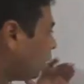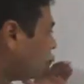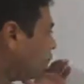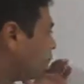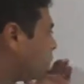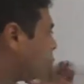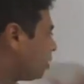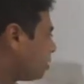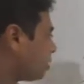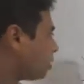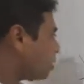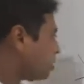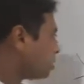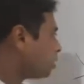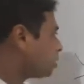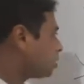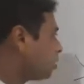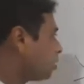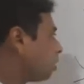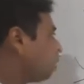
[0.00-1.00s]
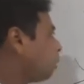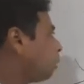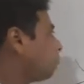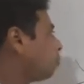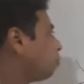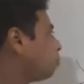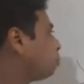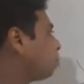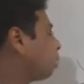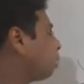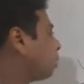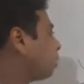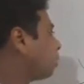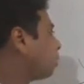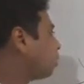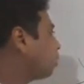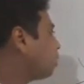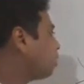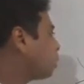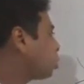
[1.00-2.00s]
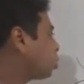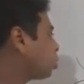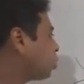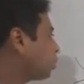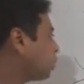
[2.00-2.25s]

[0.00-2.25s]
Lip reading: In this picture,